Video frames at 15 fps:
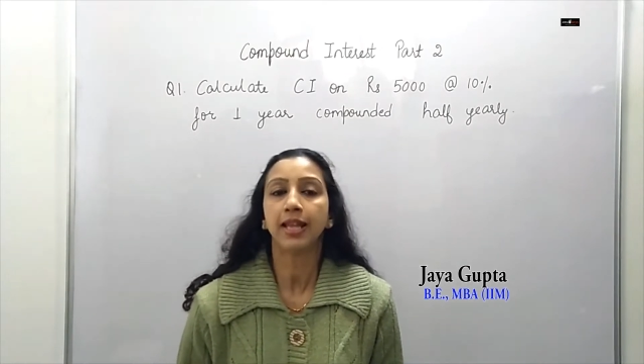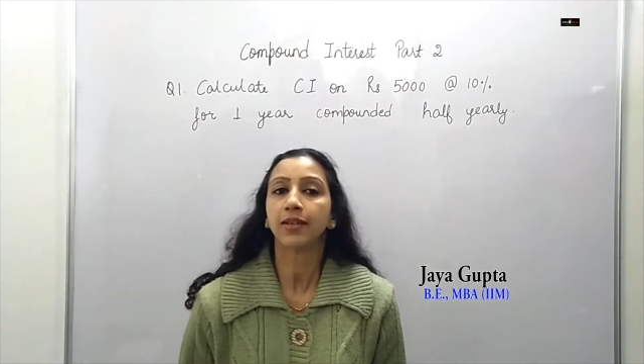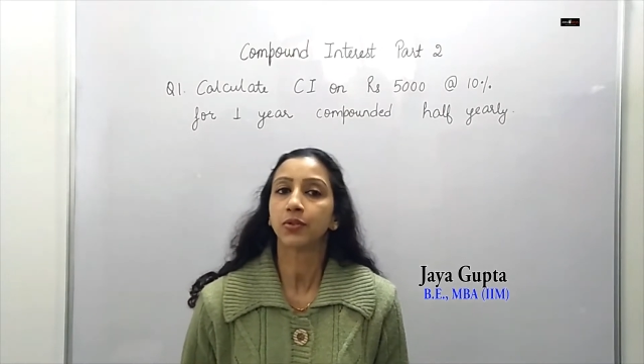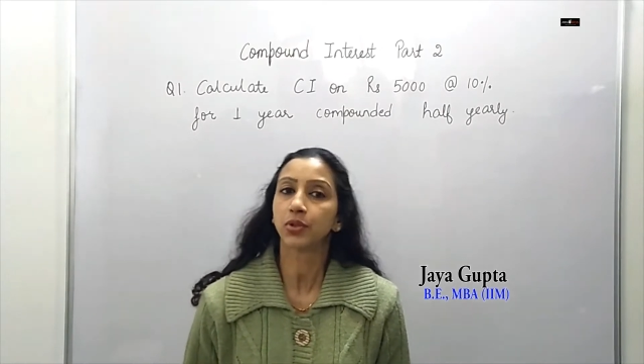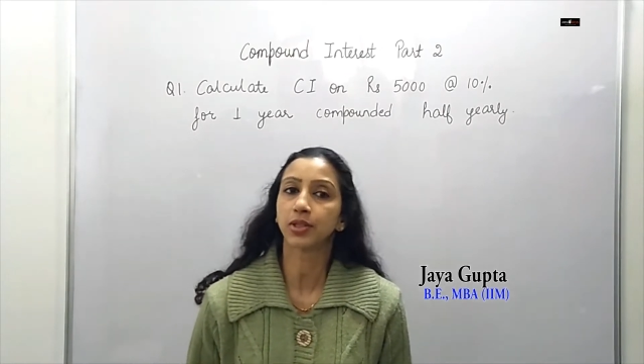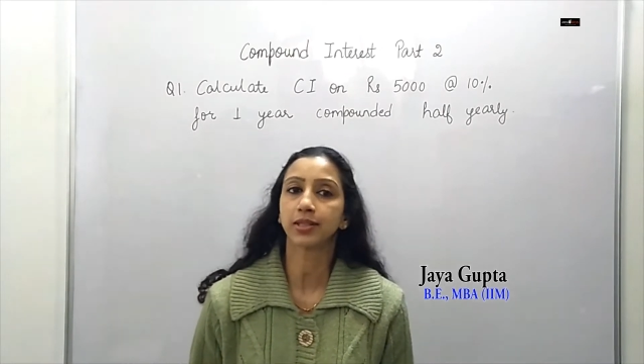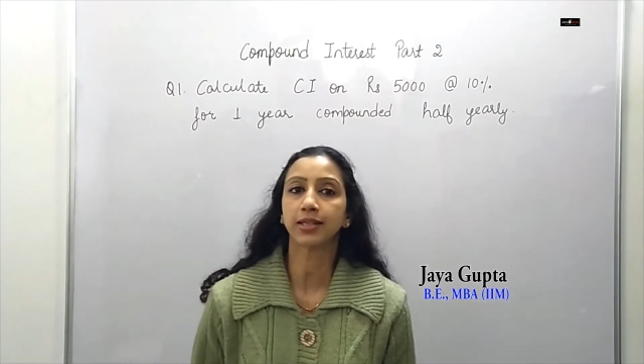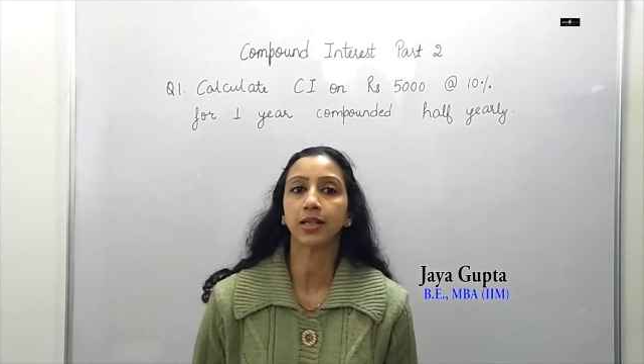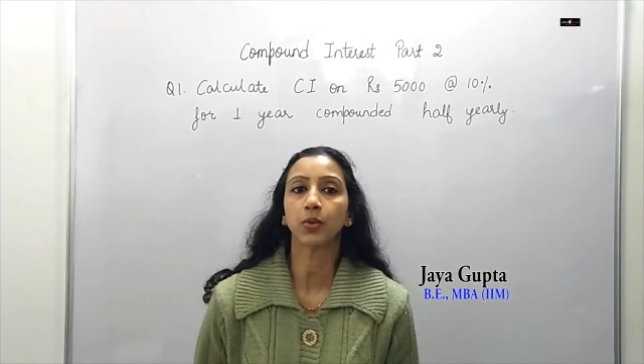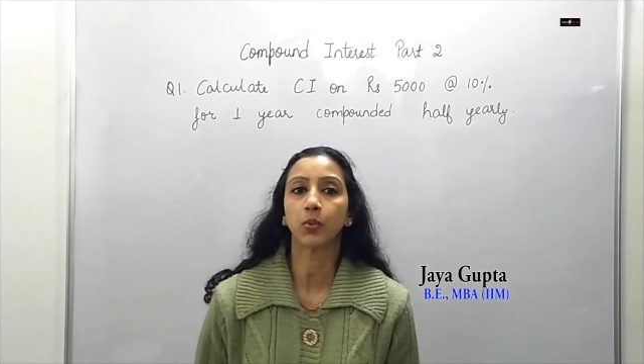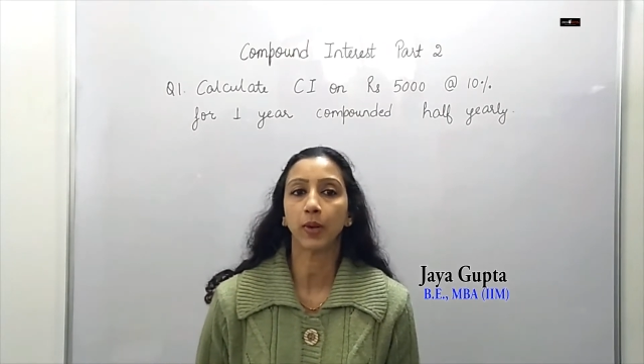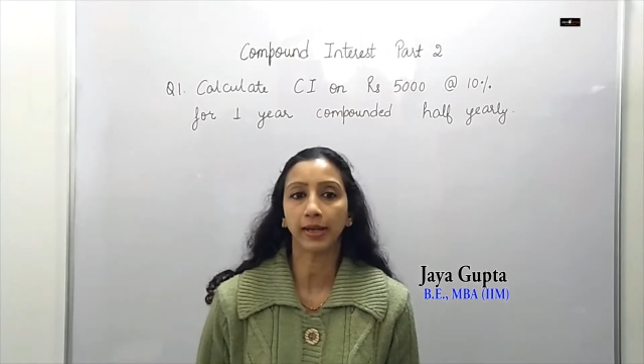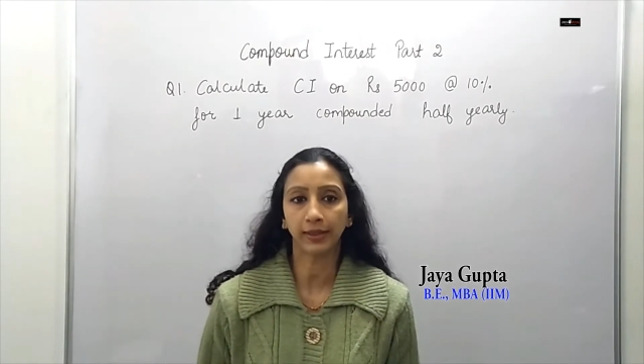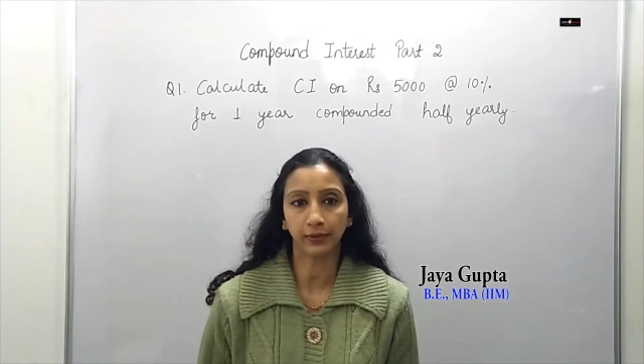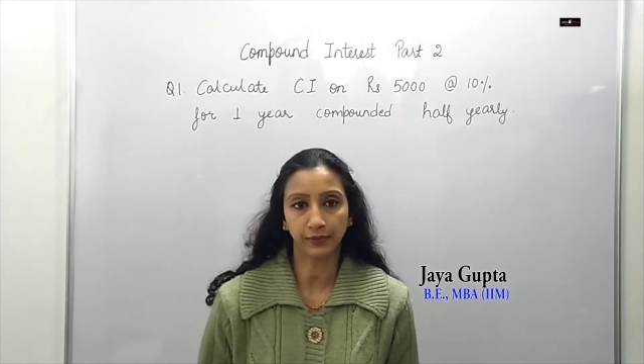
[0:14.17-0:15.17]
Just a
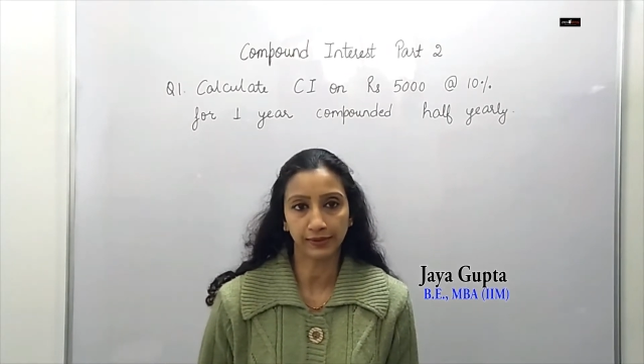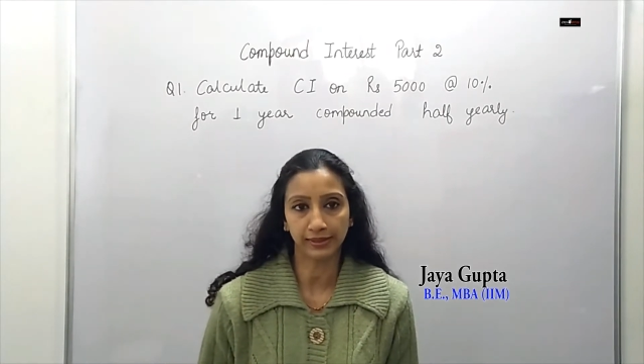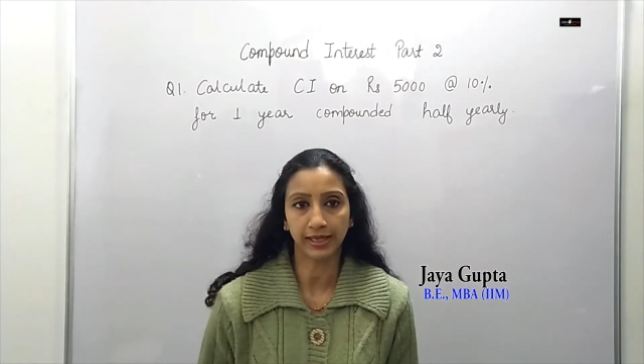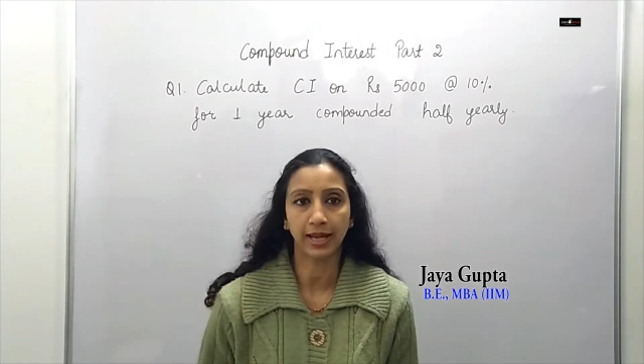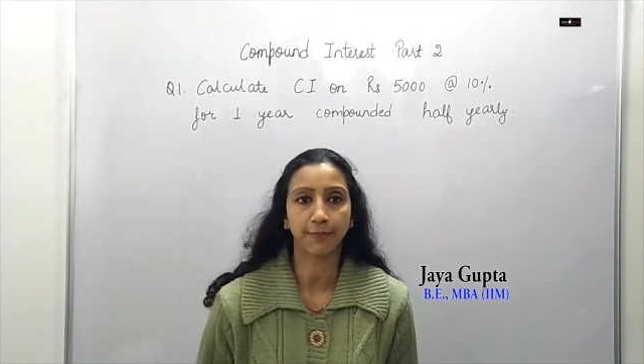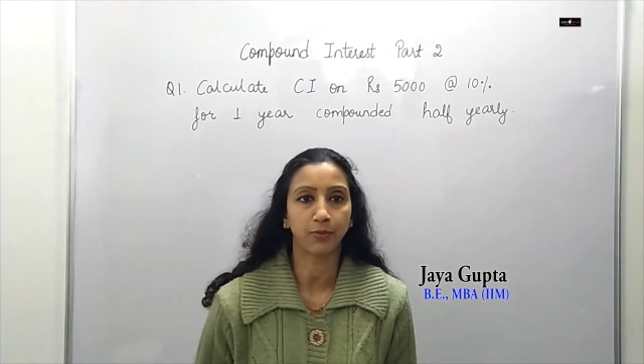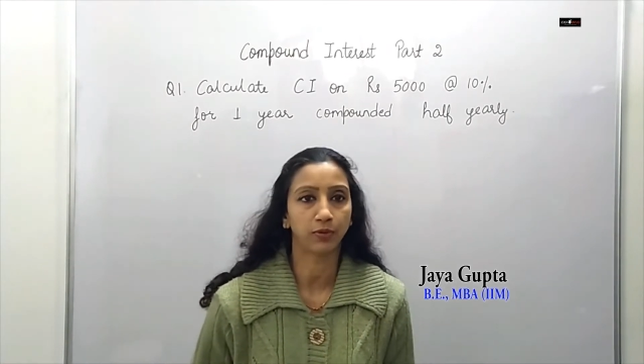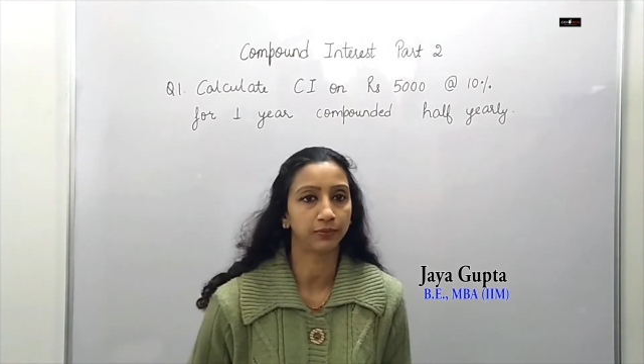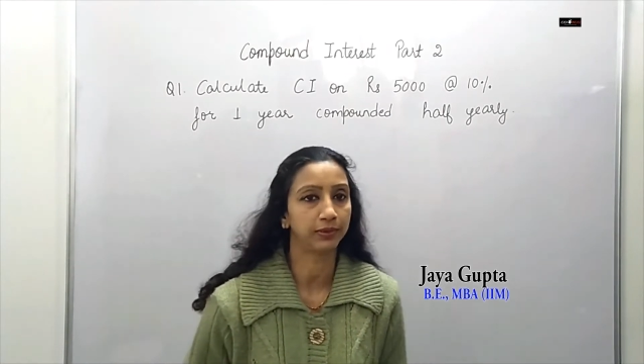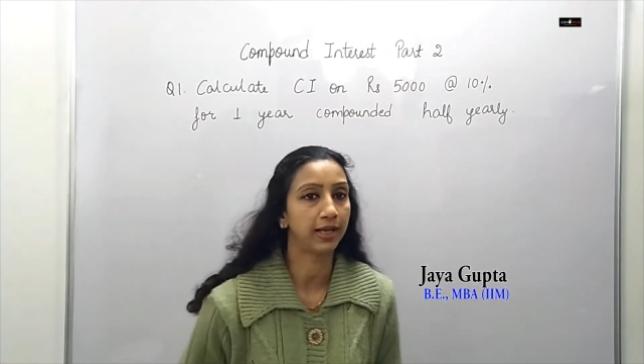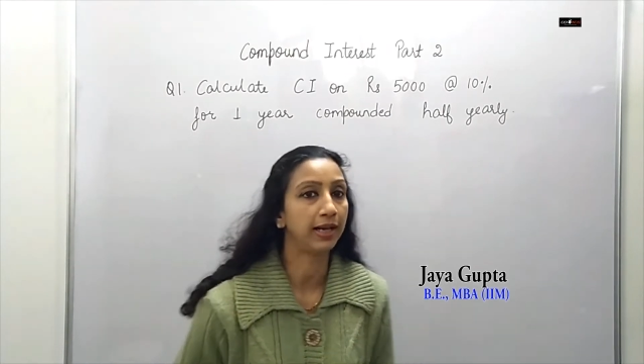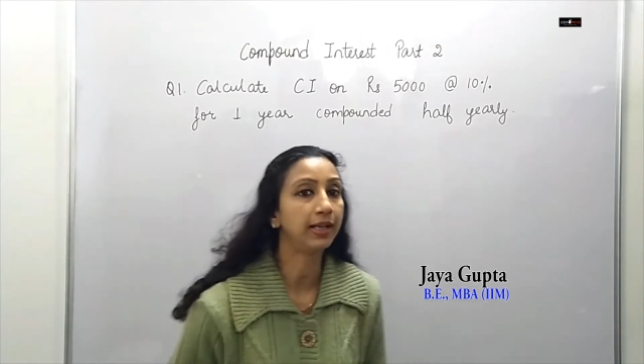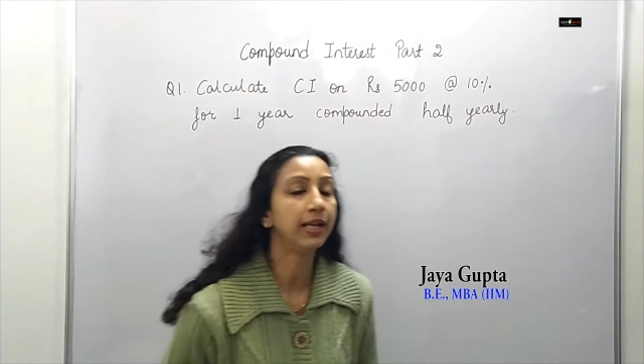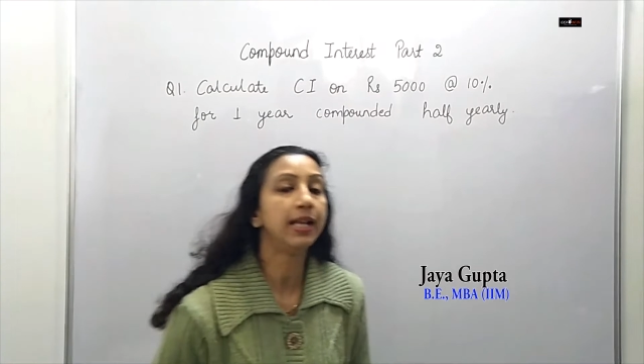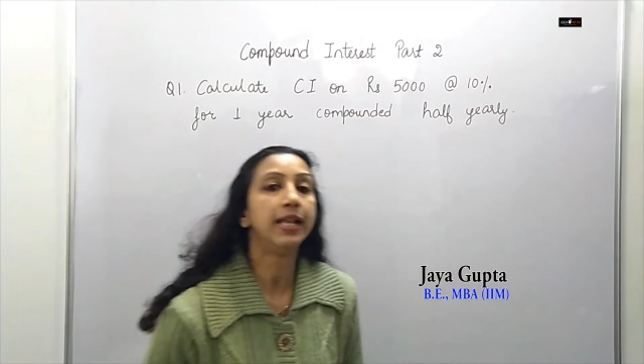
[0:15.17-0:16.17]
quick recap of that.